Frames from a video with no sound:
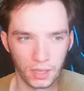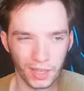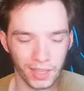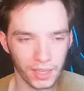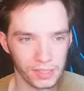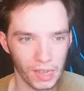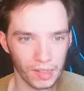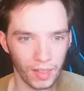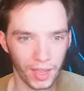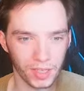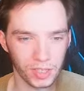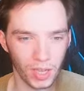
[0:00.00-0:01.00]
Guess I
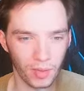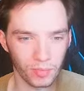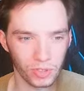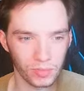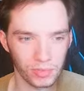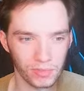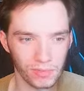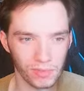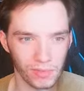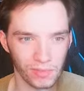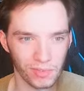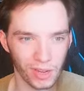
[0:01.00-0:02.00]
like time jumps instead
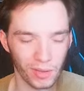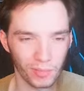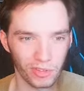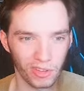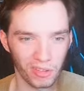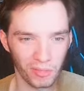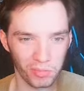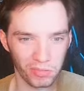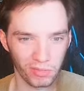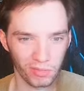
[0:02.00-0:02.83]
of time skips.